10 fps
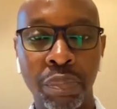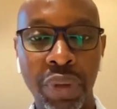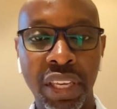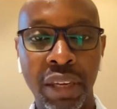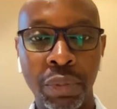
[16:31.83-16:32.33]

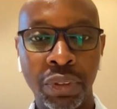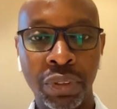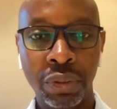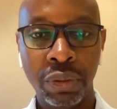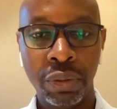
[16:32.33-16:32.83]
being able
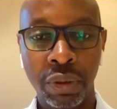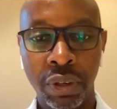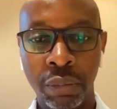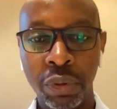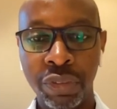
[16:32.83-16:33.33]
to
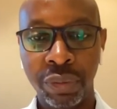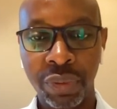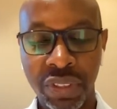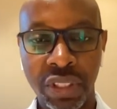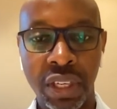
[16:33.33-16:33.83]
uh, move from
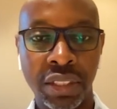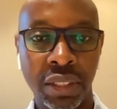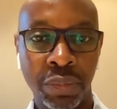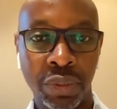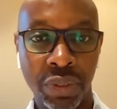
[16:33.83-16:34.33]
the
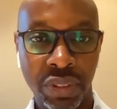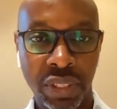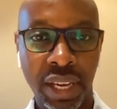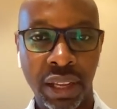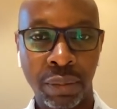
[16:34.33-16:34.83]
startup to the
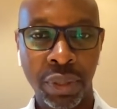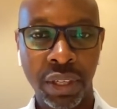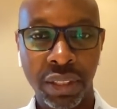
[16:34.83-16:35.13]
scale up,